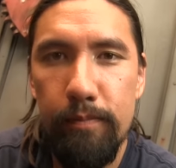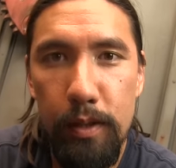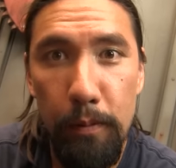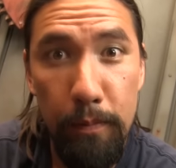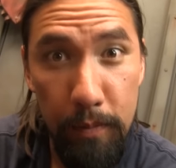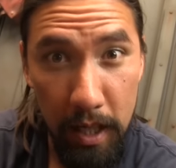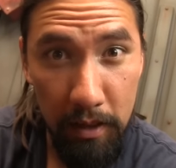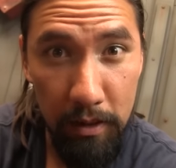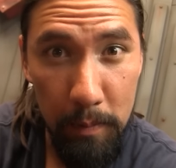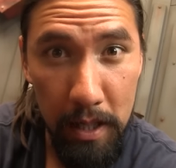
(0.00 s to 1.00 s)
So
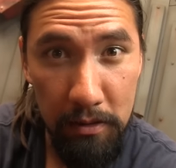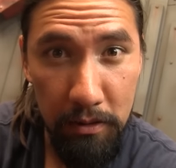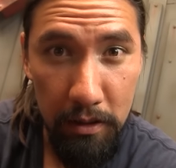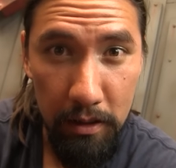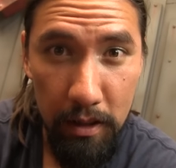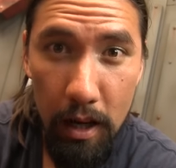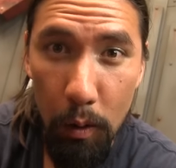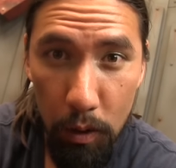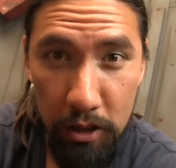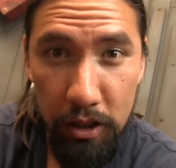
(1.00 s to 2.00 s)
thank you very much for
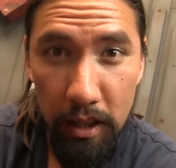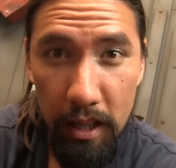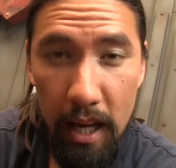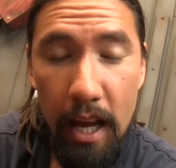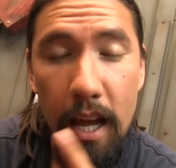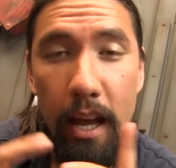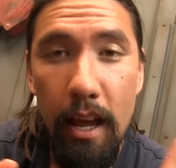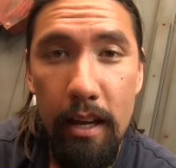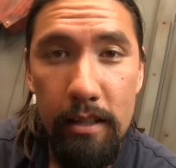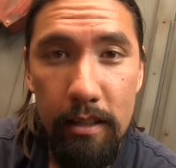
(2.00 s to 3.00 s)
watching
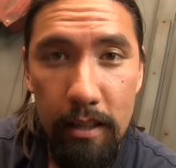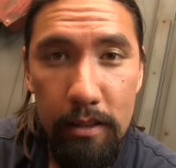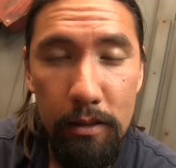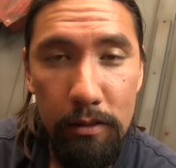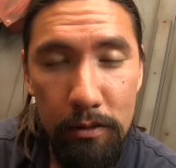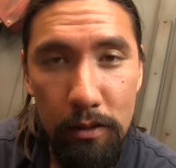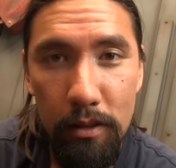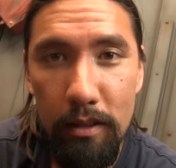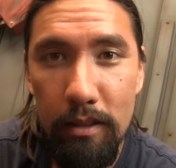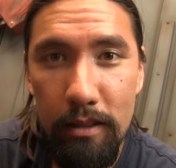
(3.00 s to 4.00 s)
and stay tuned
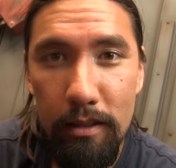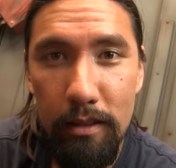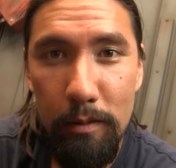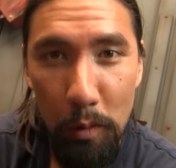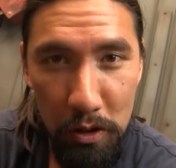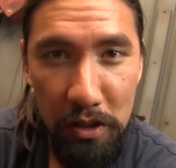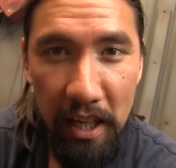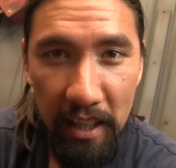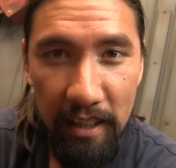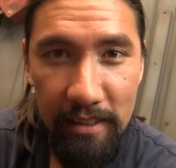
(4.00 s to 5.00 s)
for more
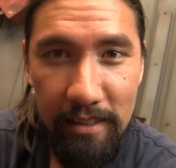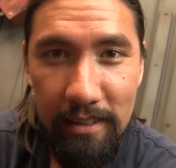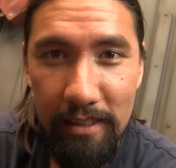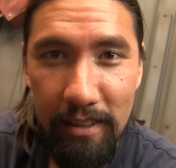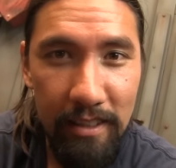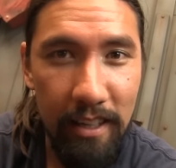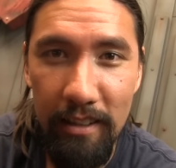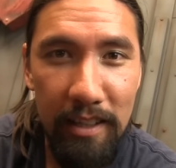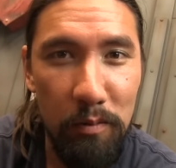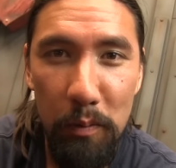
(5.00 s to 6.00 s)
shenanigans because
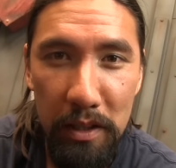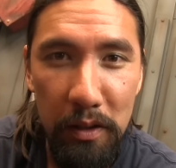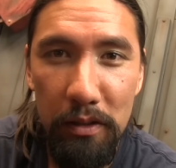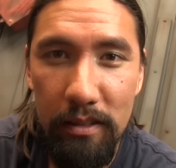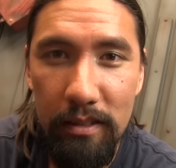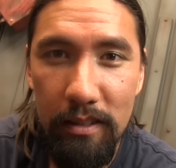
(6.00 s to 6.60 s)
that, that's what we do.